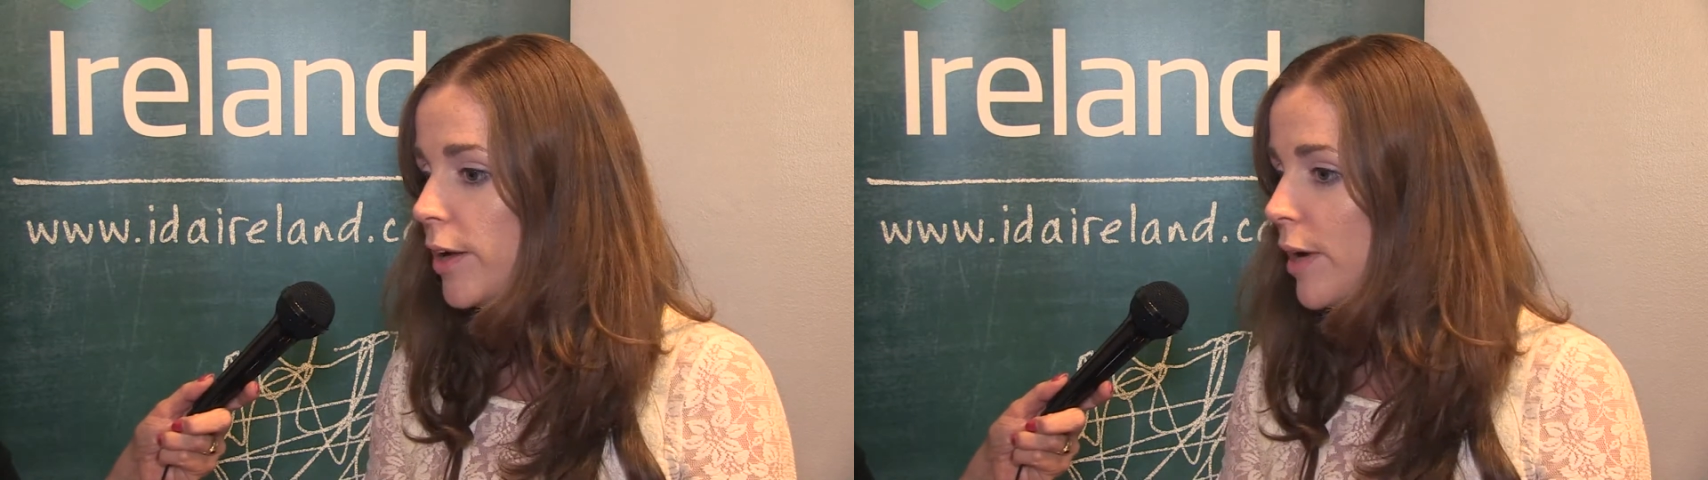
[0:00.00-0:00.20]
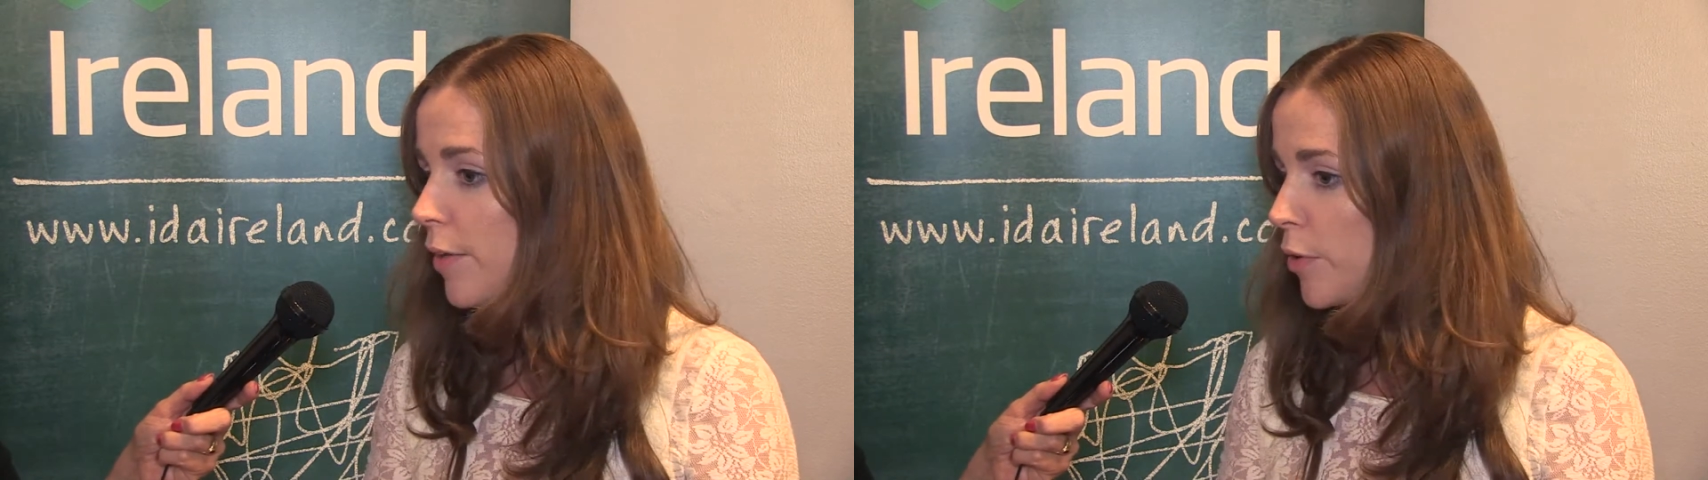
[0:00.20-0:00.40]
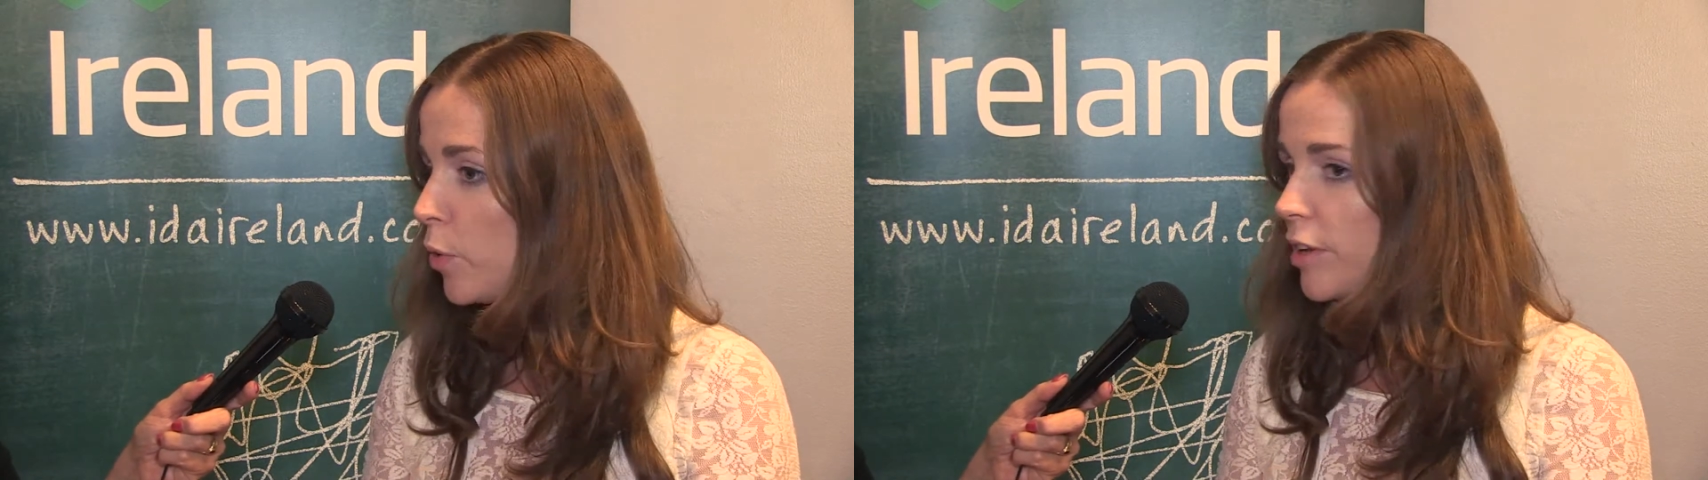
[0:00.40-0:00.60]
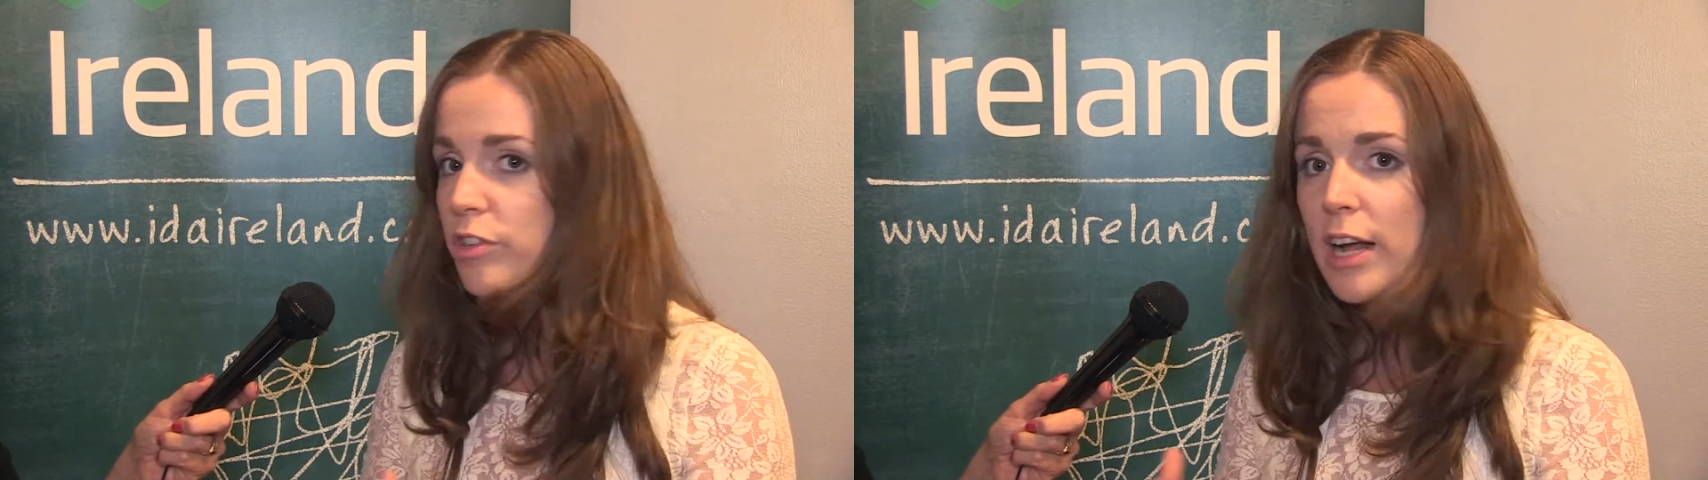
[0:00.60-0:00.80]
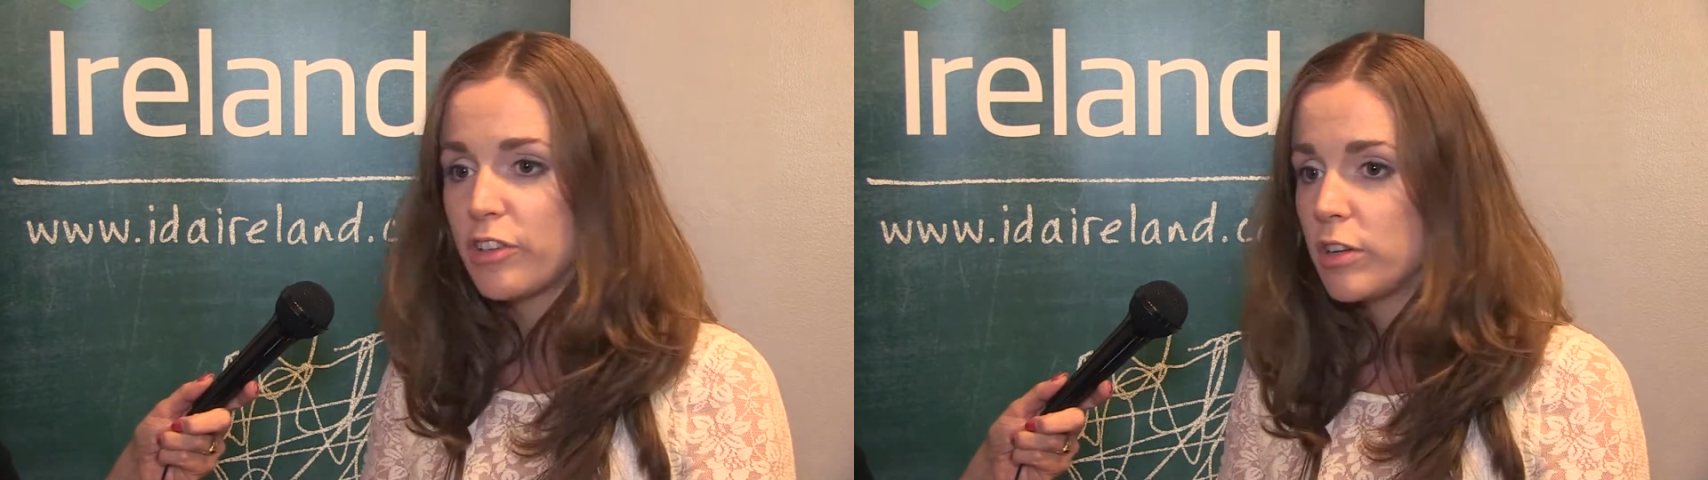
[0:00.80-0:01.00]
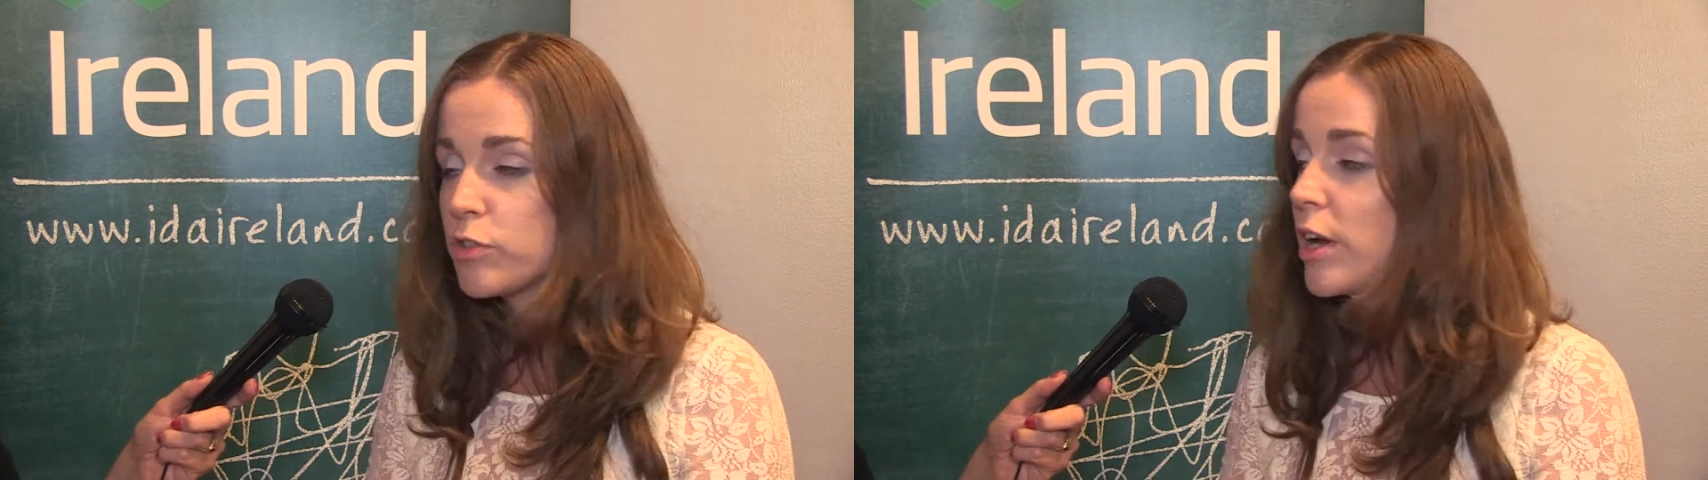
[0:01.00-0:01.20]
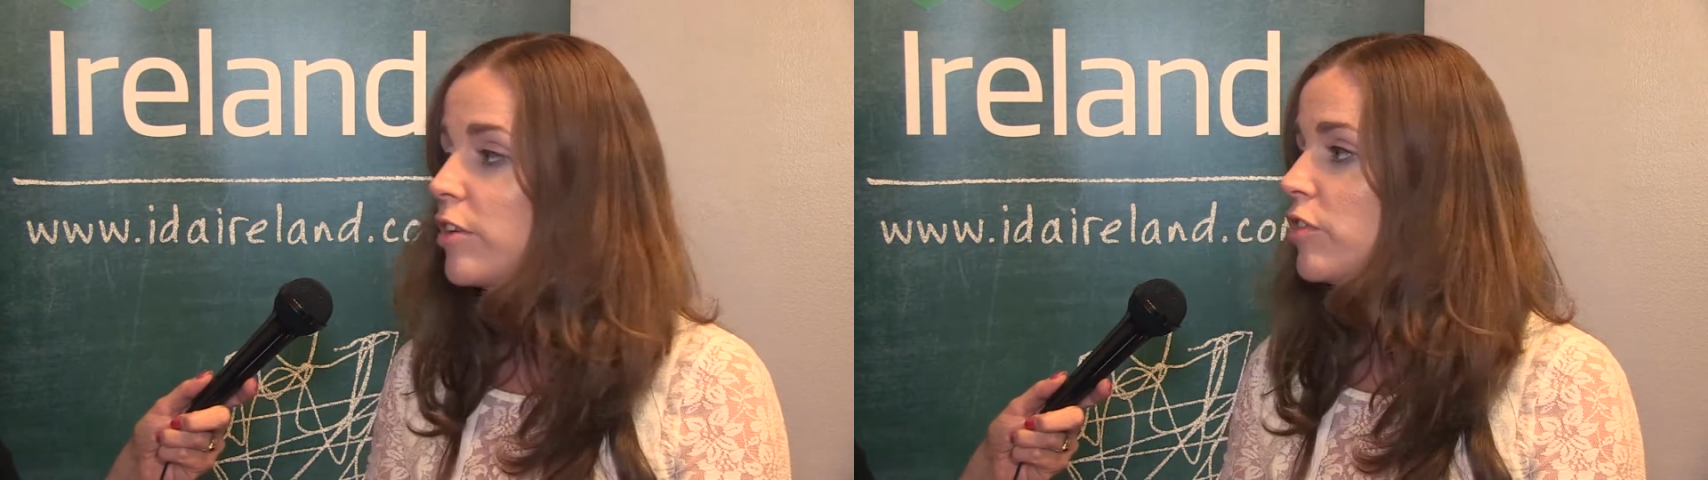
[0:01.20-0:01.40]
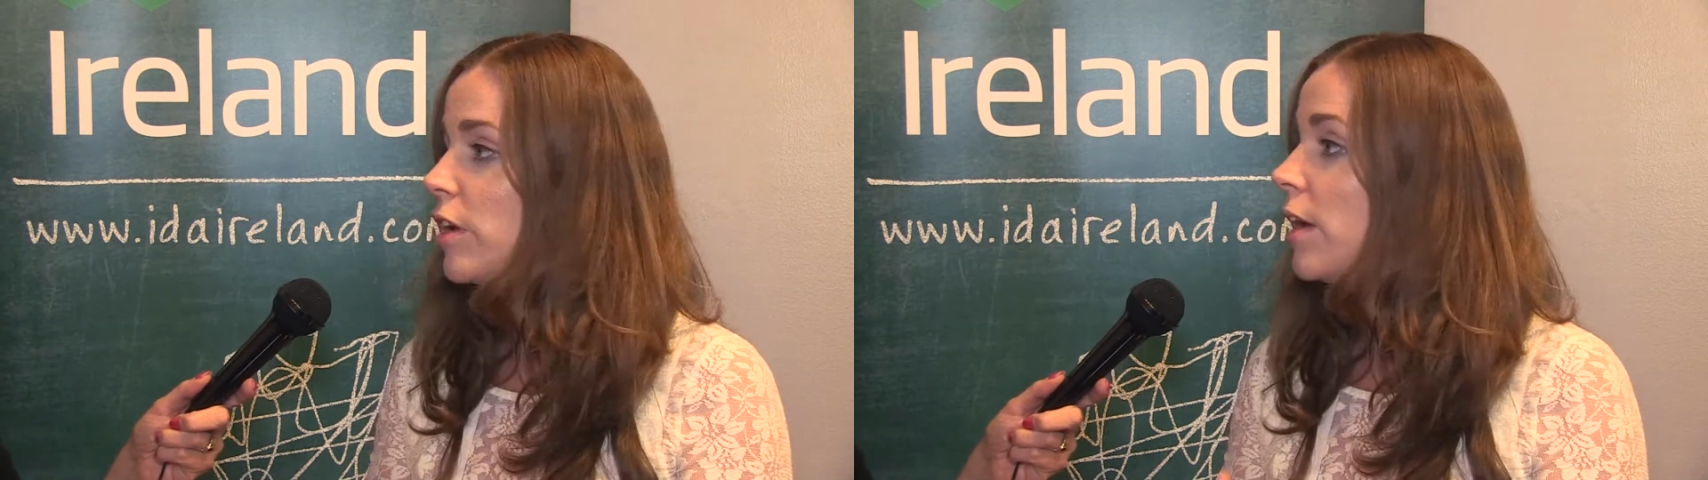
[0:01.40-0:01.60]
around their whole international
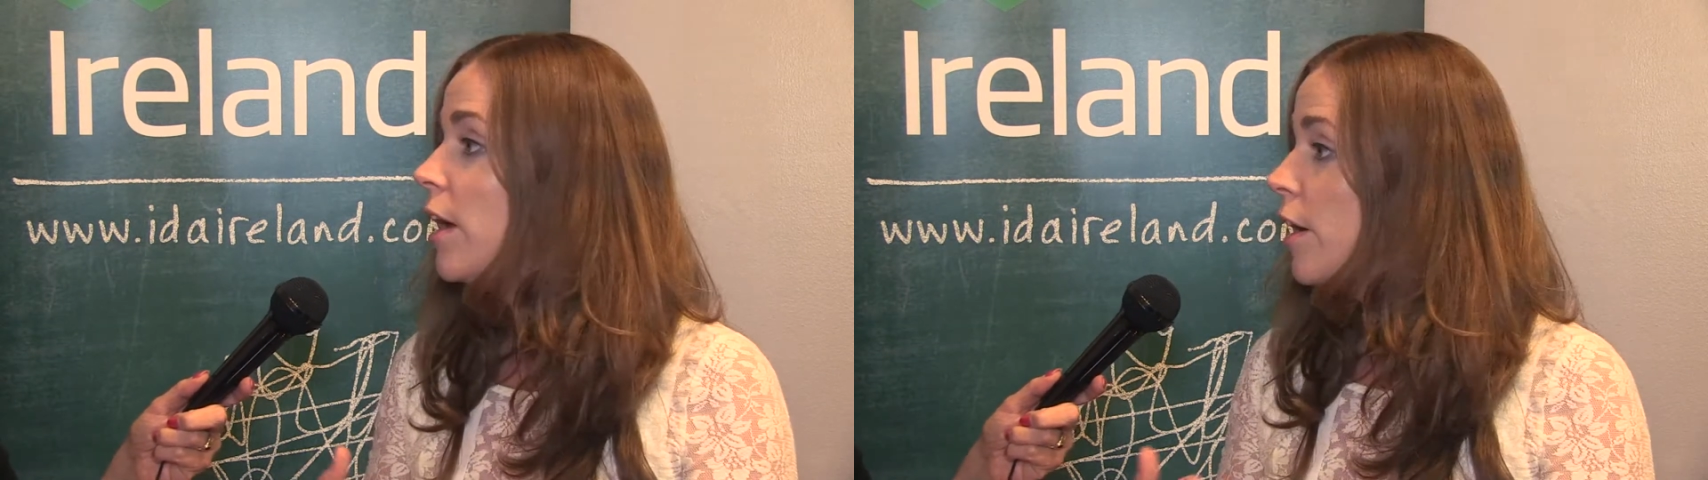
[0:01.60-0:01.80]
strategy